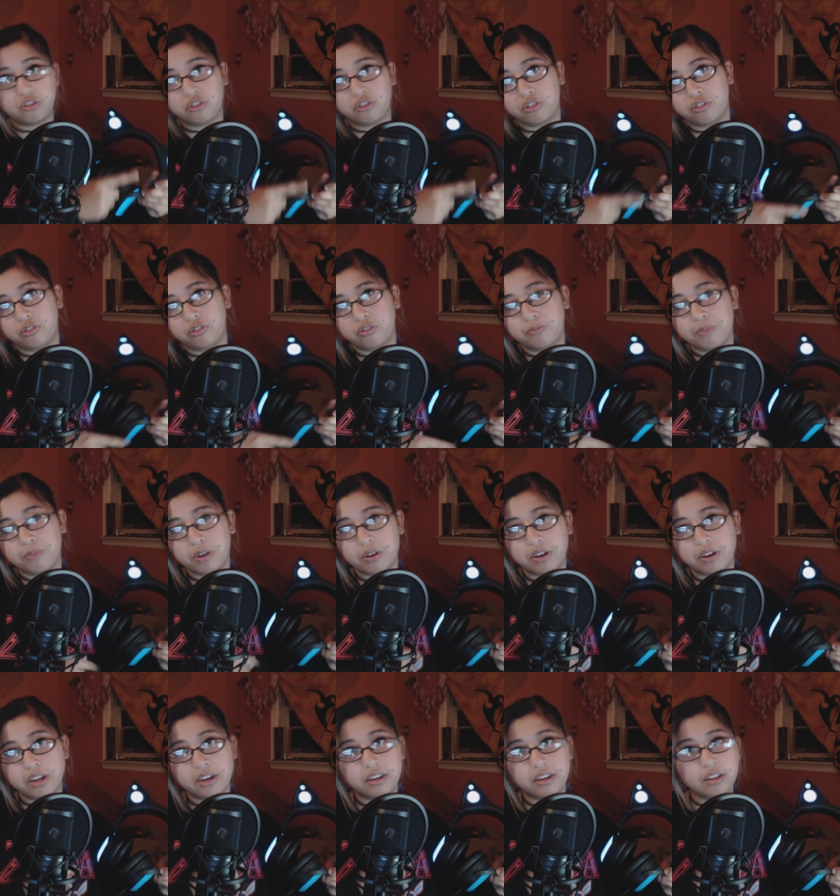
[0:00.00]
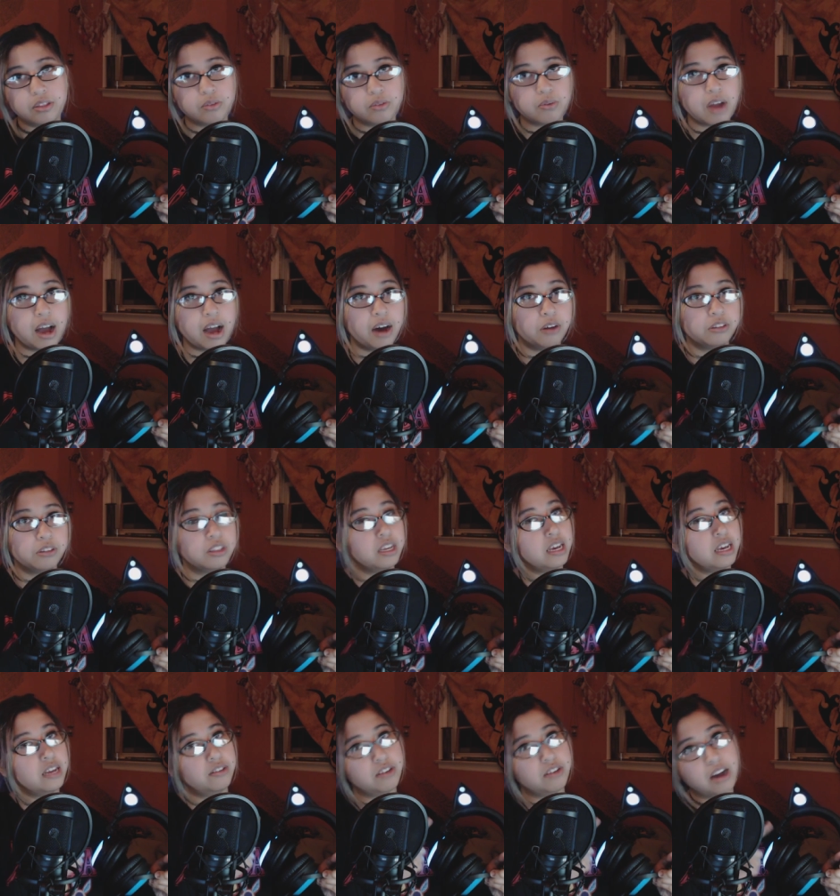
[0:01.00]
is distributed
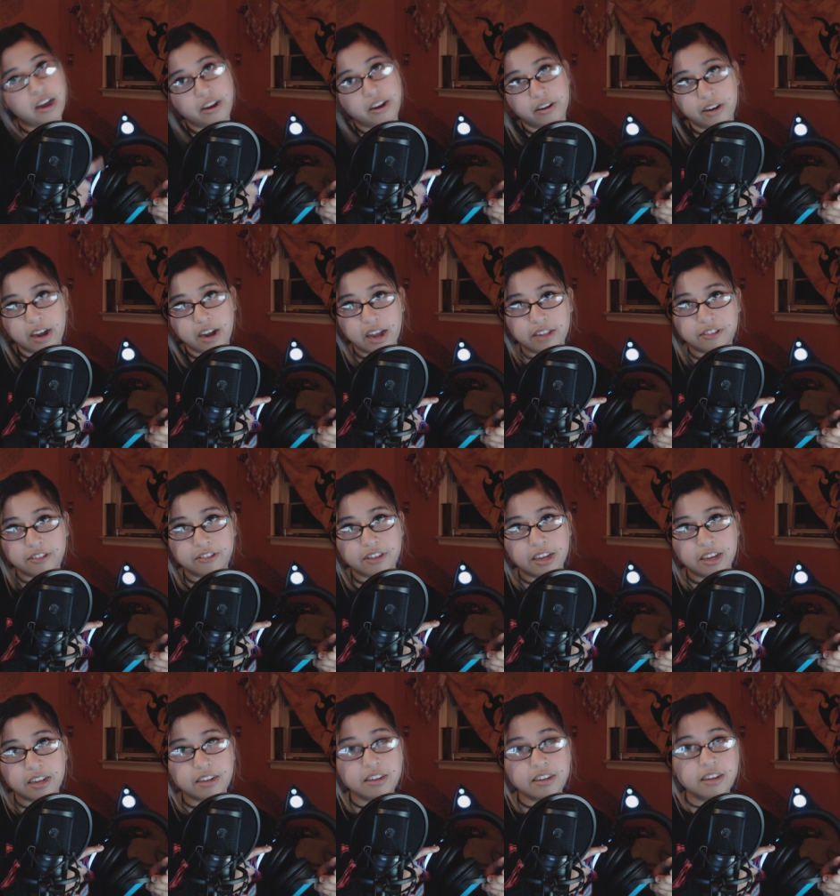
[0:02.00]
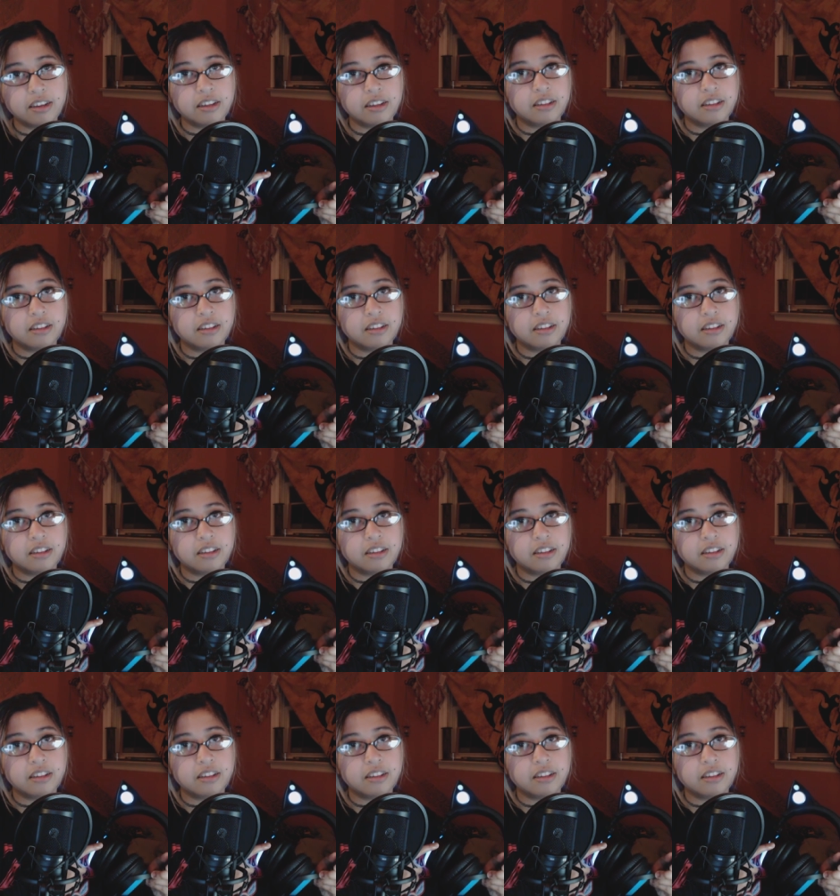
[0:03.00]
throughout the entire headset.